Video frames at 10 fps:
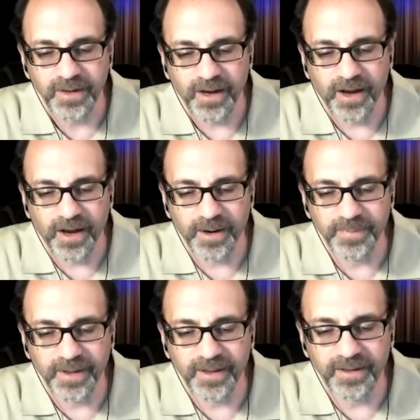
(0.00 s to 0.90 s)
Um, but
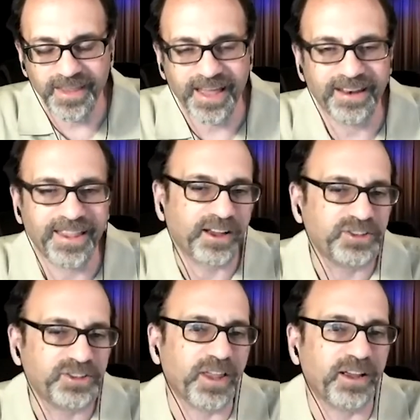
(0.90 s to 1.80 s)
I, then
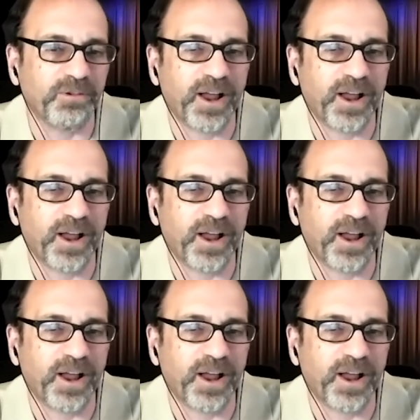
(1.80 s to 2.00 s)
also like right